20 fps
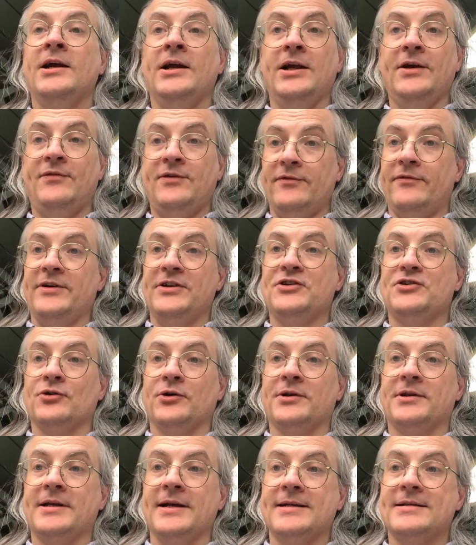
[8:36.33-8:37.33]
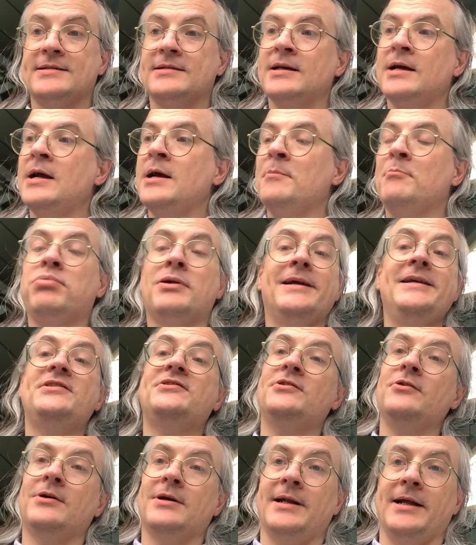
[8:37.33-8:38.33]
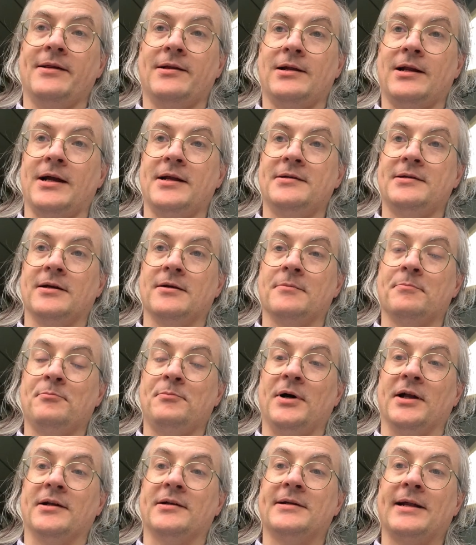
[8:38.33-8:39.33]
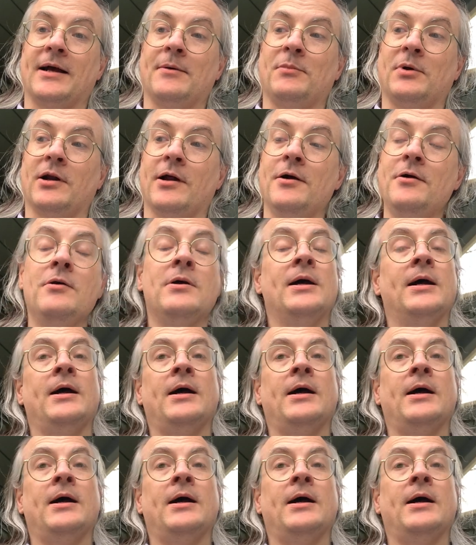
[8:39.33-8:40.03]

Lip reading: If you've enjoyed this, please do click the like button down below.